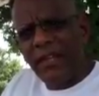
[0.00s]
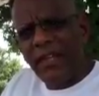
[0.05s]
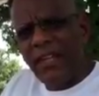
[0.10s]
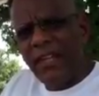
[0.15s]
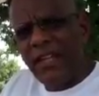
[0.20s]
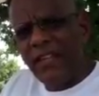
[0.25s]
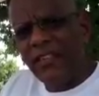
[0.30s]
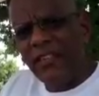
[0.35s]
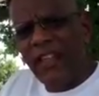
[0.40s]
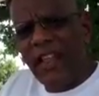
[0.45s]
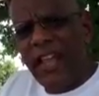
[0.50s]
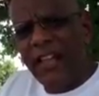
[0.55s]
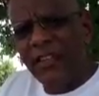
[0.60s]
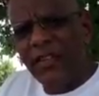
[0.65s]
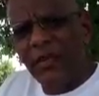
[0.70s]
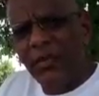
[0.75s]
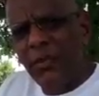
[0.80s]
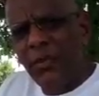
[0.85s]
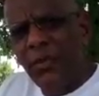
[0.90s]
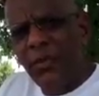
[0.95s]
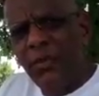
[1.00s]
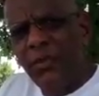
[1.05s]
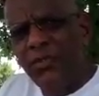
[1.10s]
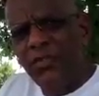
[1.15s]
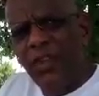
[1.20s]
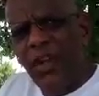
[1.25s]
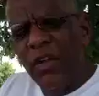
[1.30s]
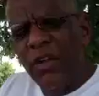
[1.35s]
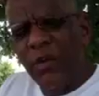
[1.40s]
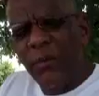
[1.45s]
it's like the rules
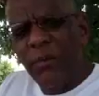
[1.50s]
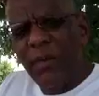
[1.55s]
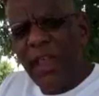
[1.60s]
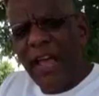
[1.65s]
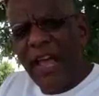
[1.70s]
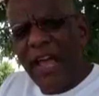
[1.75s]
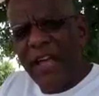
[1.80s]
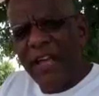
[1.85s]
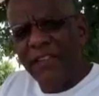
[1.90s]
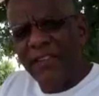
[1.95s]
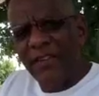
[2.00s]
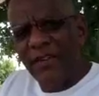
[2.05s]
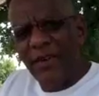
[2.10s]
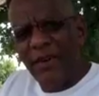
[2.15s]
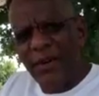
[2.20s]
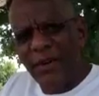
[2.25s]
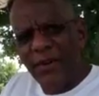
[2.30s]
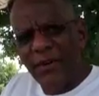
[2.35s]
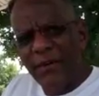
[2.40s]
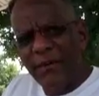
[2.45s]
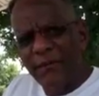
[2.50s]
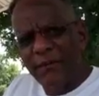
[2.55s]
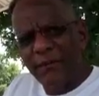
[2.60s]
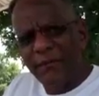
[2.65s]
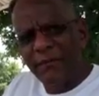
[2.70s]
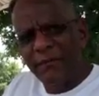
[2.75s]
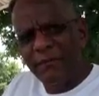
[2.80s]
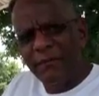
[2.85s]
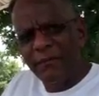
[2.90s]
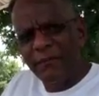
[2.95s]
don't apply to her,
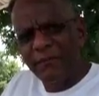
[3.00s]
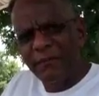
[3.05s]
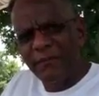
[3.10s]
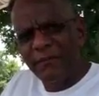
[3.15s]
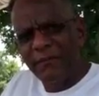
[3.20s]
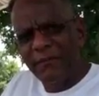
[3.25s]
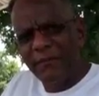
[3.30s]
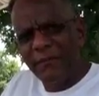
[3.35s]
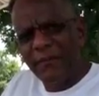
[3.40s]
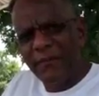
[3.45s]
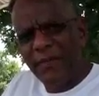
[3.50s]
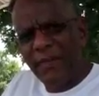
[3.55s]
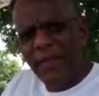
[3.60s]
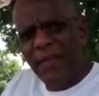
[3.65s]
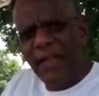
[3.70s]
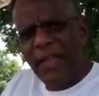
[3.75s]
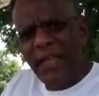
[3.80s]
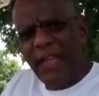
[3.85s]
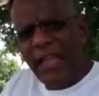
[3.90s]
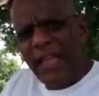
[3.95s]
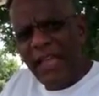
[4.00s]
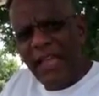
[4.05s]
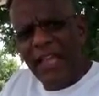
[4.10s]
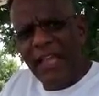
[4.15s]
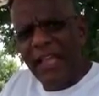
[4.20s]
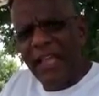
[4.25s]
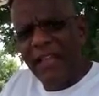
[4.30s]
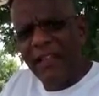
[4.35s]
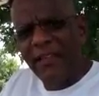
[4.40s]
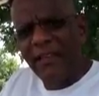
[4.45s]

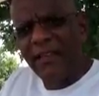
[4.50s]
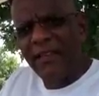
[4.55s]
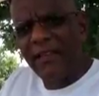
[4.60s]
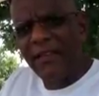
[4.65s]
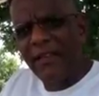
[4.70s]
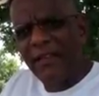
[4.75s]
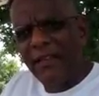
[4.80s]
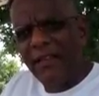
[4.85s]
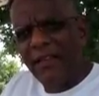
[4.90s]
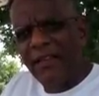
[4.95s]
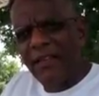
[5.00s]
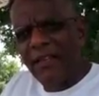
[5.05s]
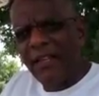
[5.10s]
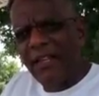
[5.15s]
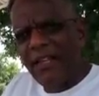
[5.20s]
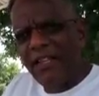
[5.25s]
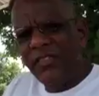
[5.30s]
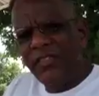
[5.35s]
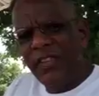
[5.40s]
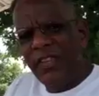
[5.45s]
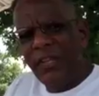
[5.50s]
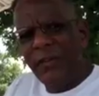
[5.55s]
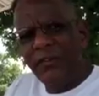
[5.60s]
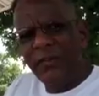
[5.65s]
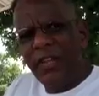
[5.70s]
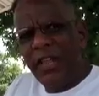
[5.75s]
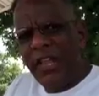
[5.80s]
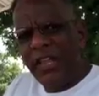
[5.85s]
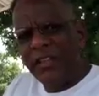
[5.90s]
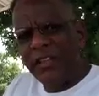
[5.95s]
and it seems
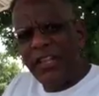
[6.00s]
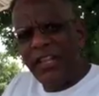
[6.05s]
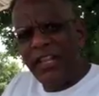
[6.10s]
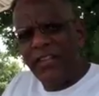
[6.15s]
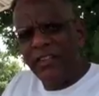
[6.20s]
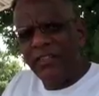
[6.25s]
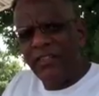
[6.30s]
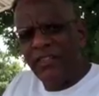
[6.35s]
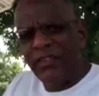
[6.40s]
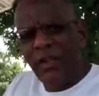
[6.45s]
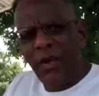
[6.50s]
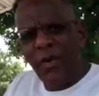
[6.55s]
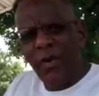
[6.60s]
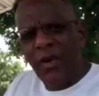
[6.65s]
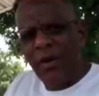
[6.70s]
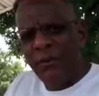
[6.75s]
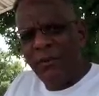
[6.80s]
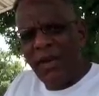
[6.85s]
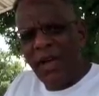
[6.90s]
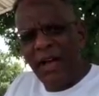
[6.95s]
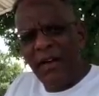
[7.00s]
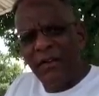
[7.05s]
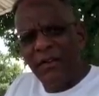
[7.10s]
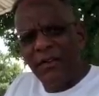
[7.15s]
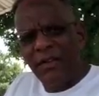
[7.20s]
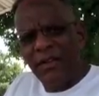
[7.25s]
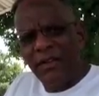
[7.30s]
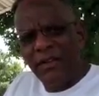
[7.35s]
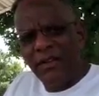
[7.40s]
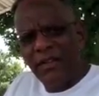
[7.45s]
like there's no
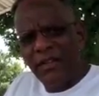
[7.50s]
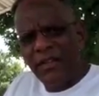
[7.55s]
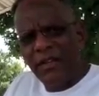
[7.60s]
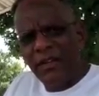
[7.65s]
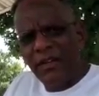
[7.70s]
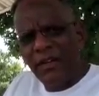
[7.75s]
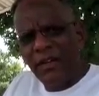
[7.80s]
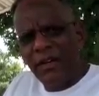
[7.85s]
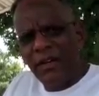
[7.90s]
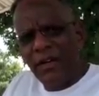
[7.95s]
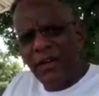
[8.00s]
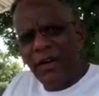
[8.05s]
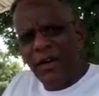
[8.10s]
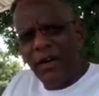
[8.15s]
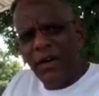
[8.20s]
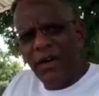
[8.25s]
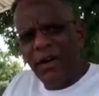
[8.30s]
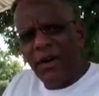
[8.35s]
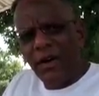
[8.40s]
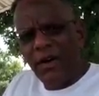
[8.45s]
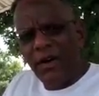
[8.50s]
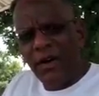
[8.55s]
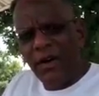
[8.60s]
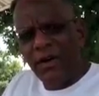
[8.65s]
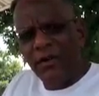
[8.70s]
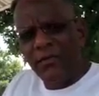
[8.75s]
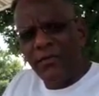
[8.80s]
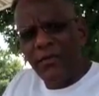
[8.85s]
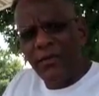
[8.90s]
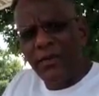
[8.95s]
amount
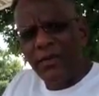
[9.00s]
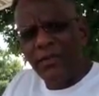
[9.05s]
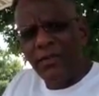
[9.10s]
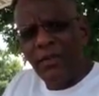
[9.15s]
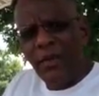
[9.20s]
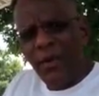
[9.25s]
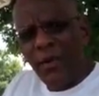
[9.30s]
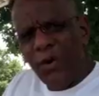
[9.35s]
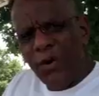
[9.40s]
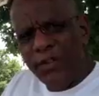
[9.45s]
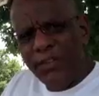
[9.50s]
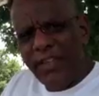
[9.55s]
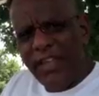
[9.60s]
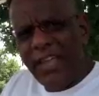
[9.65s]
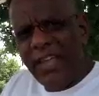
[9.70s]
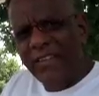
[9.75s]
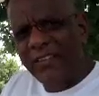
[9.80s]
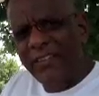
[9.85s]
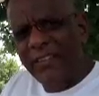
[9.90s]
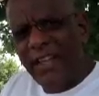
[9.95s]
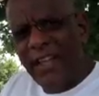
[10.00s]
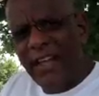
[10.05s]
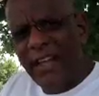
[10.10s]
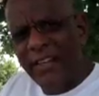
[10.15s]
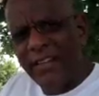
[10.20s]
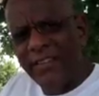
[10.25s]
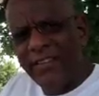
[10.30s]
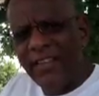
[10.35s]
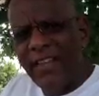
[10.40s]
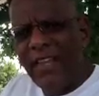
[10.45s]
of your tax
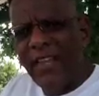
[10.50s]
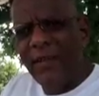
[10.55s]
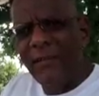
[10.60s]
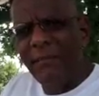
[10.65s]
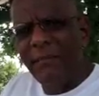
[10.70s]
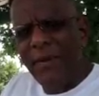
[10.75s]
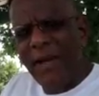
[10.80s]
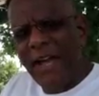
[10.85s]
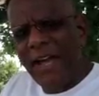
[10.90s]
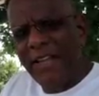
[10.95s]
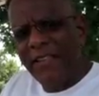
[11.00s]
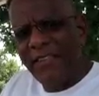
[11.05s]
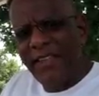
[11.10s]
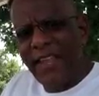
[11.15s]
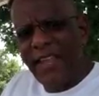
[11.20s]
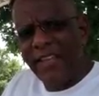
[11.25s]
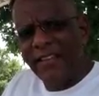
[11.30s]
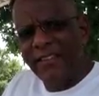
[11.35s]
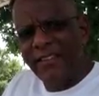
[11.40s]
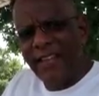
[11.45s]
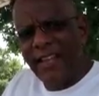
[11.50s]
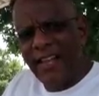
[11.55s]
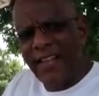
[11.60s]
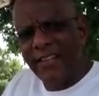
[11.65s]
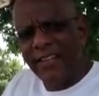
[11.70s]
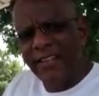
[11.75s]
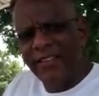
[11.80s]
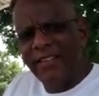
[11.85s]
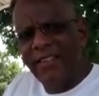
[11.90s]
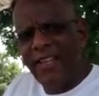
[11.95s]
dollars and my tax
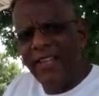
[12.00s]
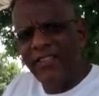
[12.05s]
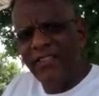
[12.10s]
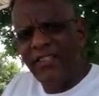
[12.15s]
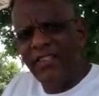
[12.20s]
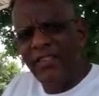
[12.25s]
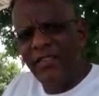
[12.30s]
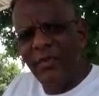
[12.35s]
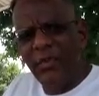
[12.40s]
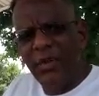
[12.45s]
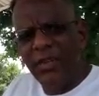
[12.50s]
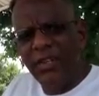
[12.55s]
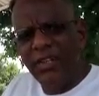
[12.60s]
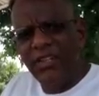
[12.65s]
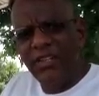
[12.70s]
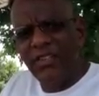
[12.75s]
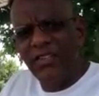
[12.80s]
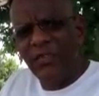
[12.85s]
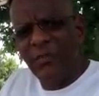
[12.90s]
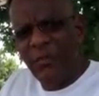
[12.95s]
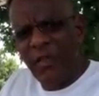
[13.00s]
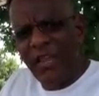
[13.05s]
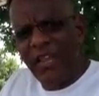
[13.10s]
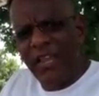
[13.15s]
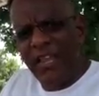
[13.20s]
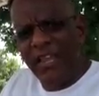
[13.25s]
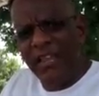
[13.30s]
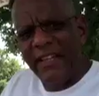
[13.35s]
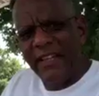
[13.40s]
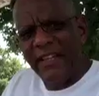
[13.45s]
dollars that she's willing to
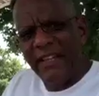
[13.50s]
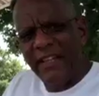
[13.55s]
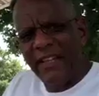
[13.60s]
spend